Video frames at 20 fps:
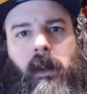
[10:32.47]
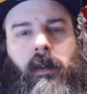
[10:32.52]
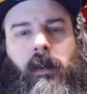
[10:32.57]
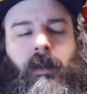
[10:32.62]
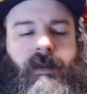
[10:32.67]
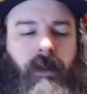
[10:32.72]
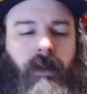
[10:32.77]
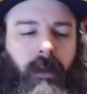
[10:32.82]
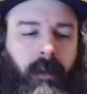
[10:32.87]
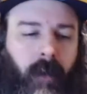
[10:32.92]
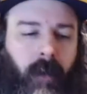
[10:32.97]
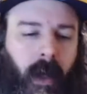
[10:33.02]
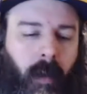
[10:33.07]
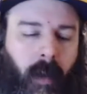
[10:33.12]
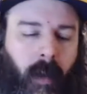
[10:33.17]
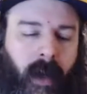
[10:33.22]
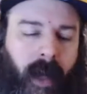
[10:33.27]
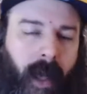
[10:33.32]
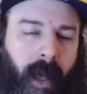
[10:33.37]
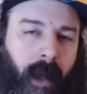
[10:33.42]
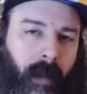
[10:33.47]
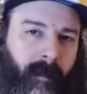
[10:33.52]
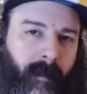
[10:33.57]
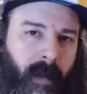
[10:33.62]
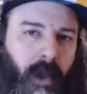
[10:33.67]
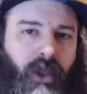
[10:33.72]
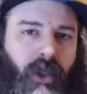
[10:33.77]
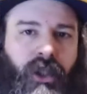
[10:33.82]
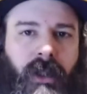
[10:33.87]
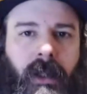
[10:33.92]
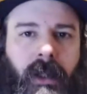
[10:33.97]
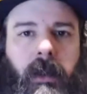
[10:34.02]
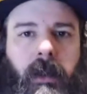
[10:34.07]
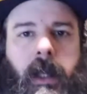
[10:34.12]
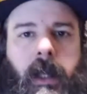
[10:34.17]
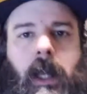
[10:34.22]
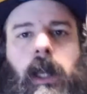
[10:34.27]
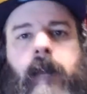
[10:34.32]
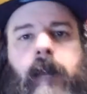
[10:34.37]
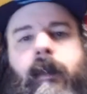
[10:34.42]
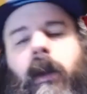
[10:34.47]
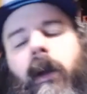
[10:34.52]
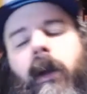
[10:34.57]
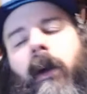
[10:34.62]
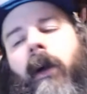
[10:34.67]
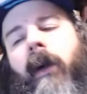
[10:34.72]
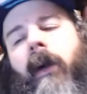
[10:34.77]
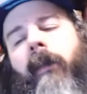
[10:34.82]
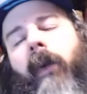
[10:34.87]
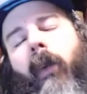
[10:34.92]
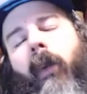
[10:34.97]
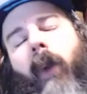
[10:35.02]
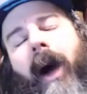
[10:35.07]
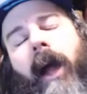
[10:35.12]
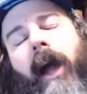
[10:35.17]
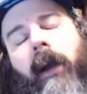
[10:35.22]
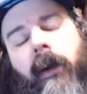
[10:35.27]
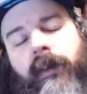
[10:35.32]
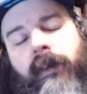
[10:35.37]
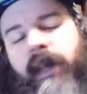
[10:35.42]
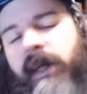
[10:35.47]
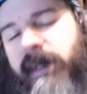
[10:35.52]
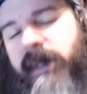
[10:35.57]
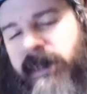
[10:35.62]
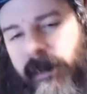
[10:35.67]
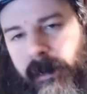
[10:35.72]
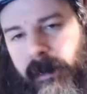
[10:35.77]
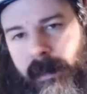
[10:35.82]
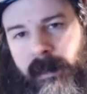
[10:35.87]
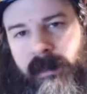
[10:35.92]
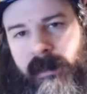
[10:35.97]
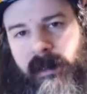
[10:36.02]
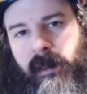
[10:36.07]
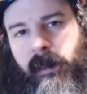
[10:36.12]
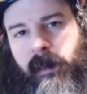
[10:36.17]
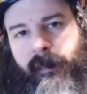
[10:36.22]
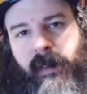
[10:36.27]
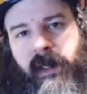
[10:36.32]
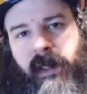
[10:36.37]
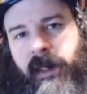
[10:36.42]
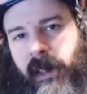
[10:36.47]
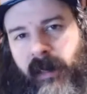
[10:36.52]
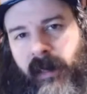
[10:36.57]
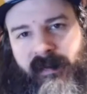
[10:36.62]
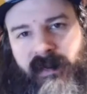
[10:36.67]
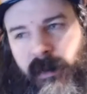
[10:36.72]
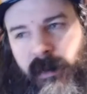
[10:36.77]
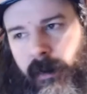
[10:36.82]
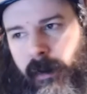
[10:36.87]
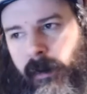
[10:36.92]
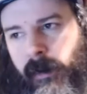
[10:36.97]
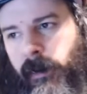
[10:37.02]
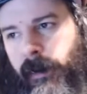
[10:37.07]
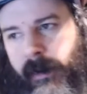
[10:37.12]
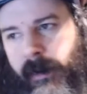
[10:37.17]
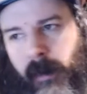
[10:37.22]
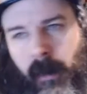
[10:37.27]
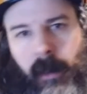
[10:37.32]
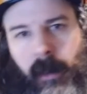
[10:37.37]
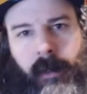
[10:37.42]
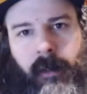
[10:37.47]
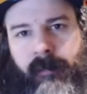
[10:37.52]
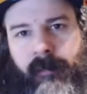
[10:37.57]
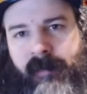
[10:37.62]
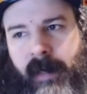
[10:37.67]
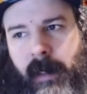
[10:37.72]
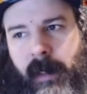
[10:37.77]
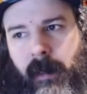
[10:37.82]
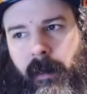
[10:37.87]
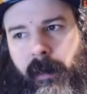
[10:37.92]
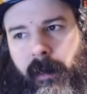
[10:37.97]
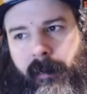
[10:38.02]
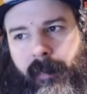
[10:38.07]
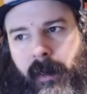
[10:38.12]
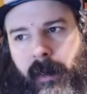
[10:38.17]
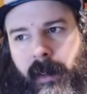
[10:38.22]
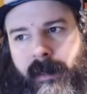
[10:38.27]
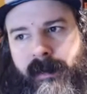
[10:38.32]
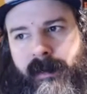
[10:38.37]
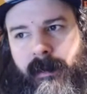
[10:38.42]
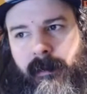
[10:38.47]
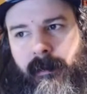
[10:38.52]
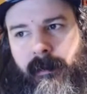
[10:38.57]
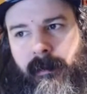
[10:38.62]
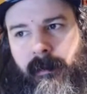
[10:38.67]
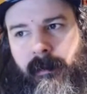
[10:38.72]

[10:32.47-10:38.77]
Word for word: Those are a great way to add immersion to your game. But why aren't they just linked into the PDF so you can click the audio file and it plays? Yes.